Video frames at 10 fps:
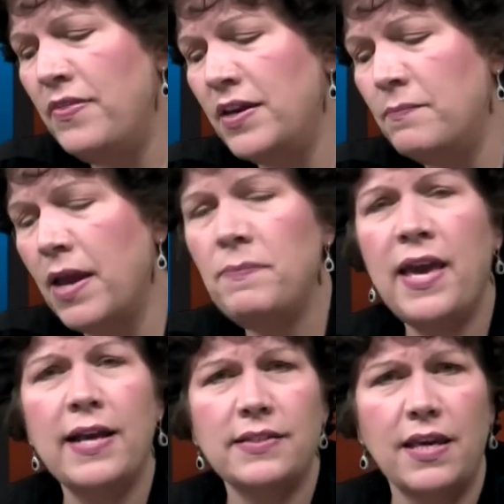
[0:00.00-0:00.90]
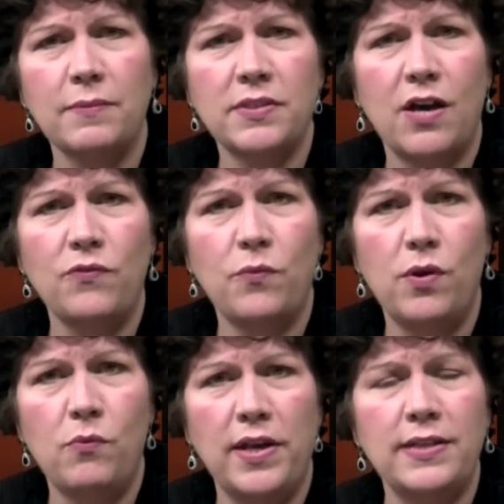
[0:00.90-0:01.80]
that he might be asking himself,
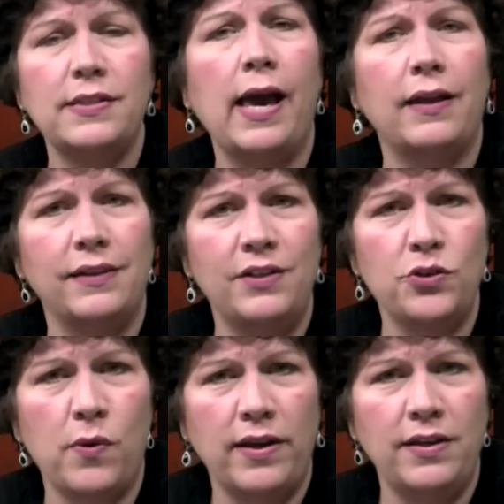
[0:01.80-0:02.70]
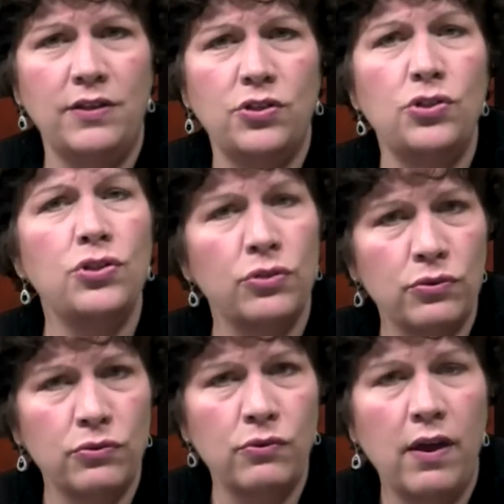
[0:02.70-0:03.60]
well, what exactly do I need to
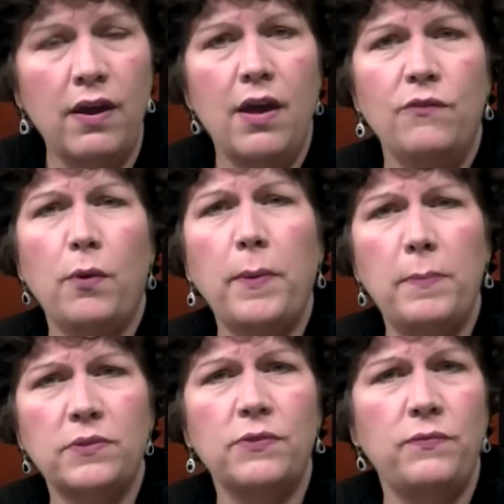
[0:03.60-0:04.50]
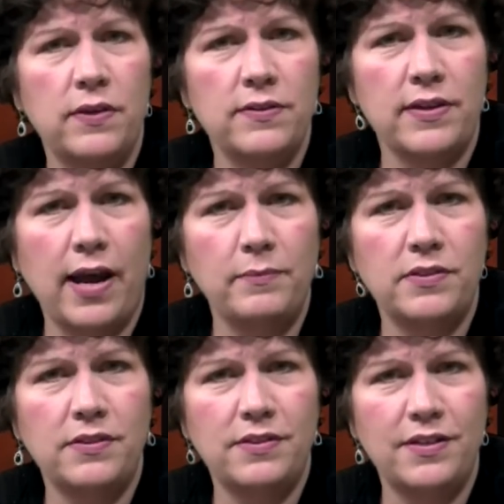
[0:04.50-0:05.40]
do for people to feel that I'm
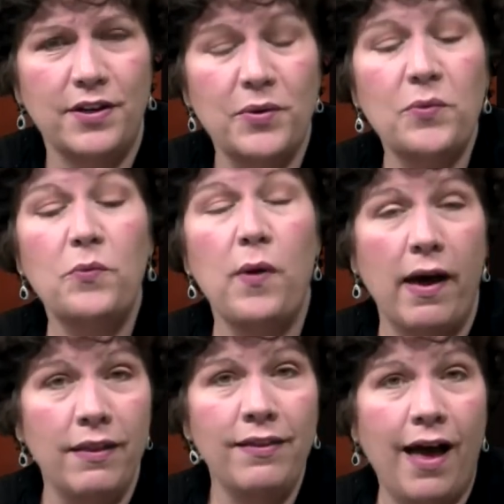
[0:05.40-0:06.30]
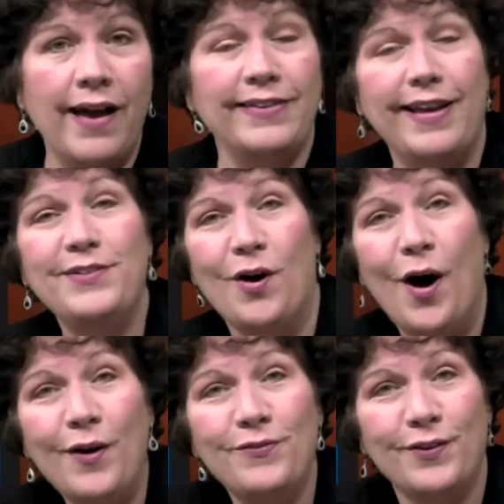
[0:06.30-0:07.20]
sincere? Well, I'd like to
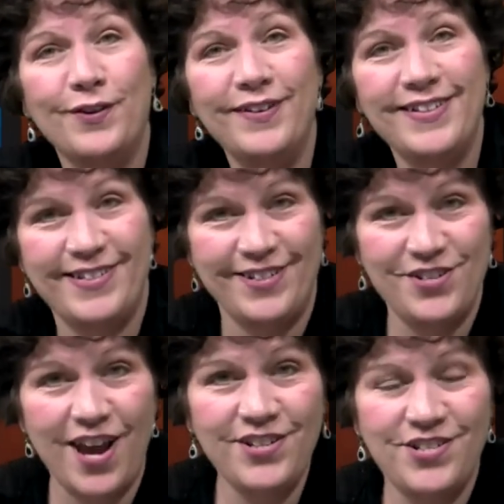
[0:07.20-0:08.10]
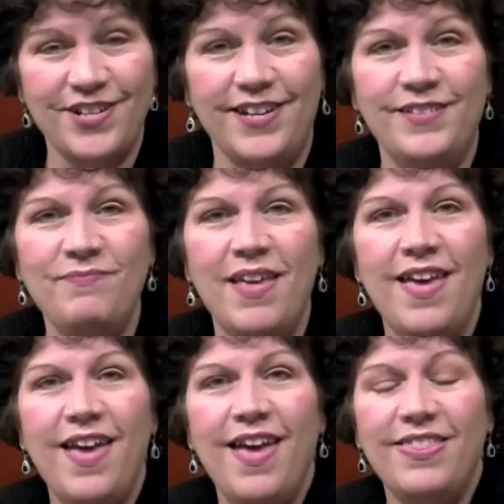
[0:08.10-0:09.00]
offer a suggestion
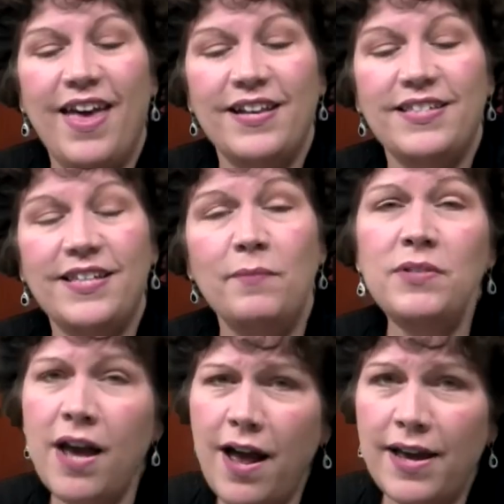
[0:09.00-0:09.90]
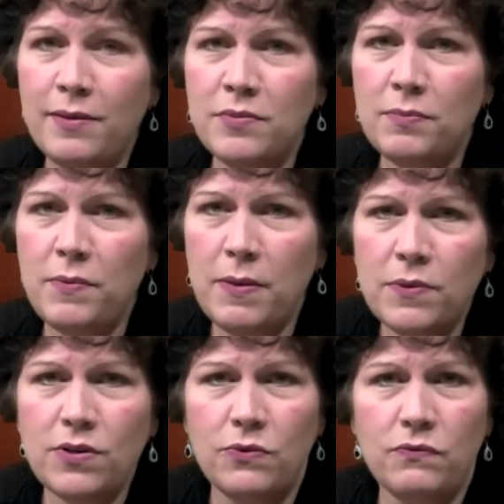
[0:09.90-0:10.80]
that sometimes
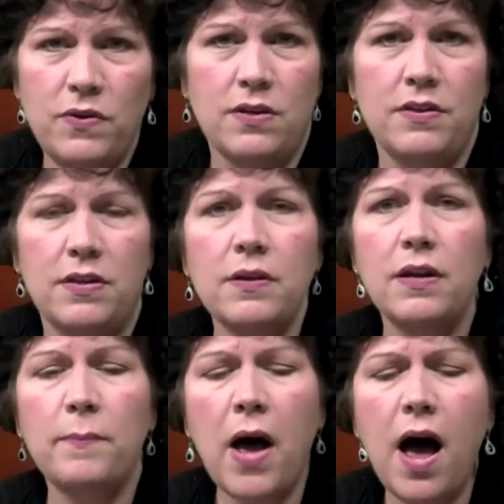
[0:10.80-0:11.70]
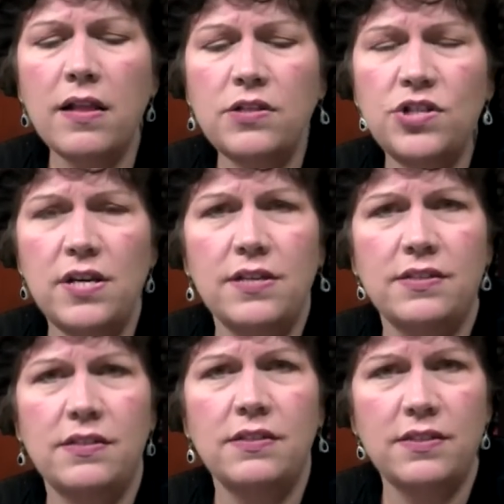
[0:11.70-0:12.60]
people don't feel that an apology
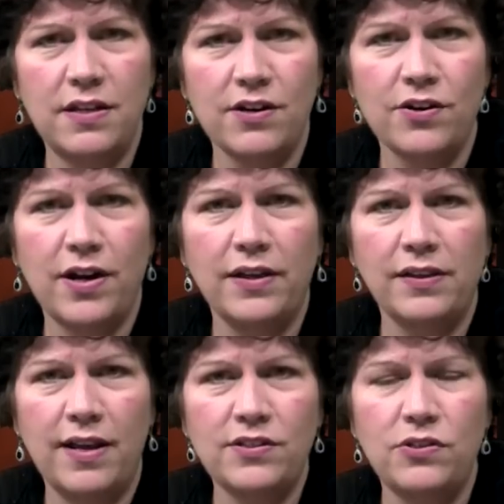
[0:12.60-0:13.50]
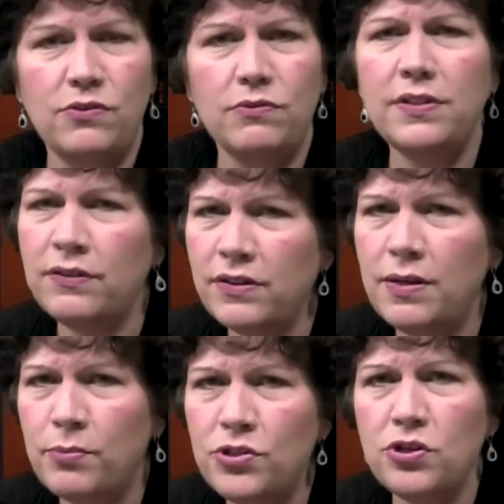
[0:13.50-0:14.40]
is sincere unless you
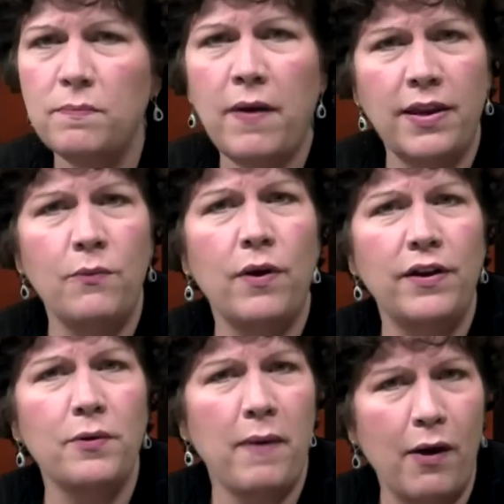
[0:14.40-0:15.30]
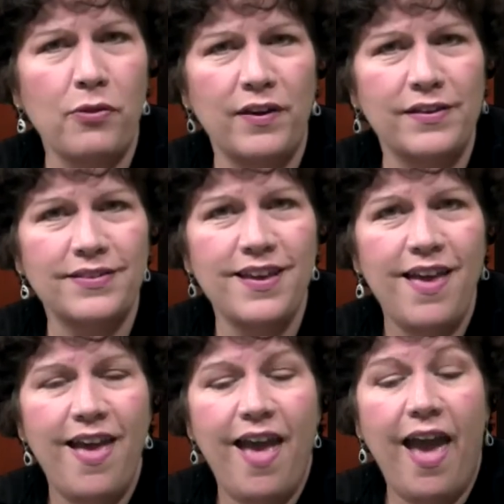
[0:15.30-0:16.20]
literally put your money where your mouth is.
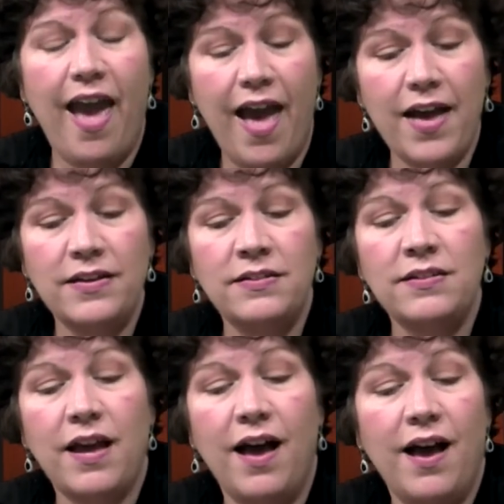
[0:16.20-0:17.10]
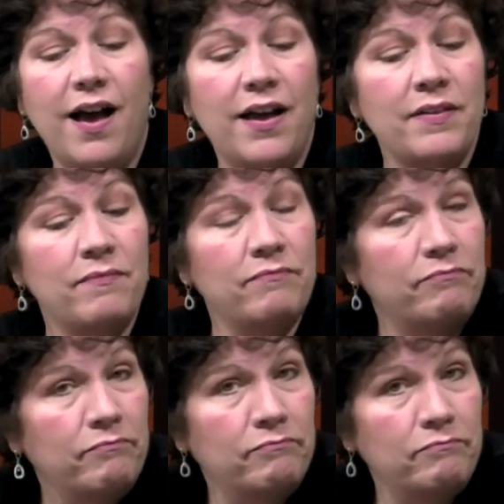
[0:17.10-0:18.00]
And uh,
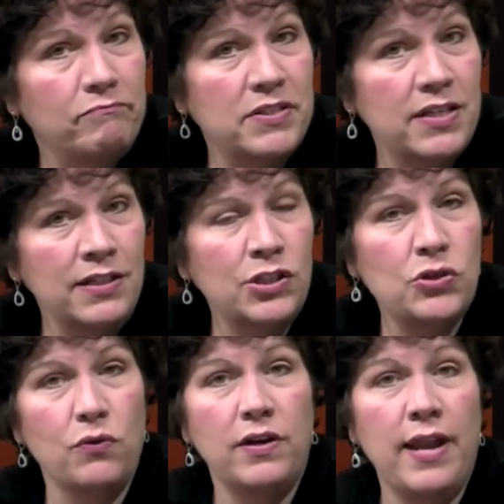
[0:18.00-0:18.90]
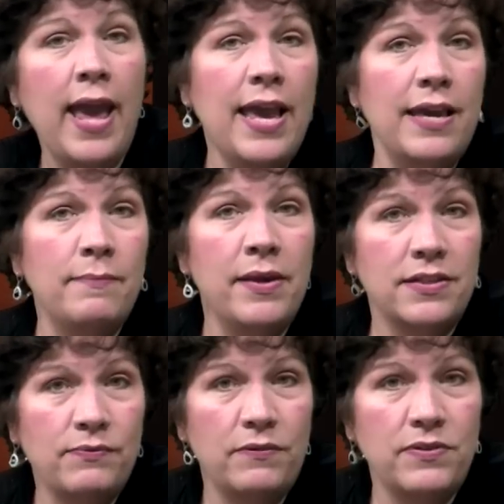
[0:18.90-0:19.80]
since your name
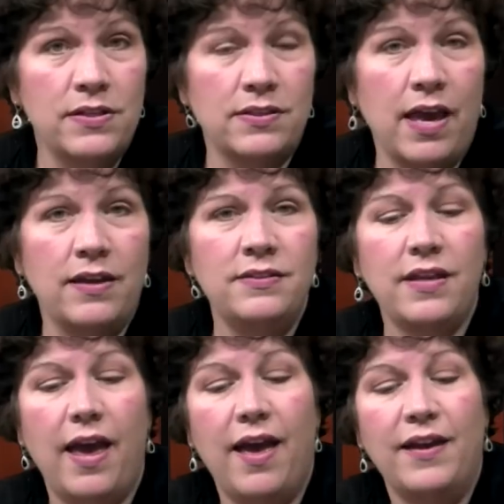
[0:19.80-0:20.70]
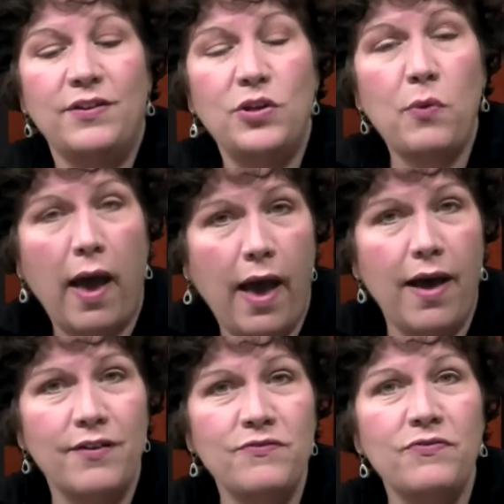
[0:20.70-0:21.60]
is 50 Cent and you
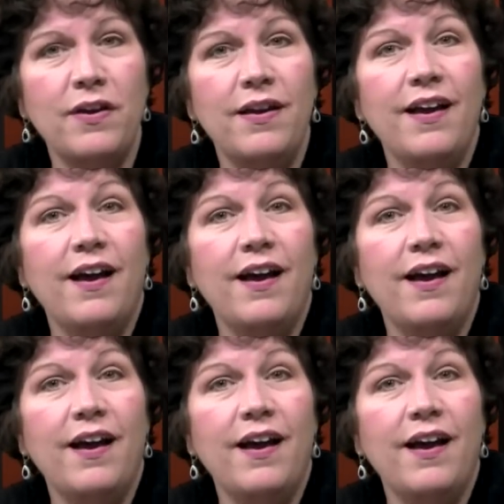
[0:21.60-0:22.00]
have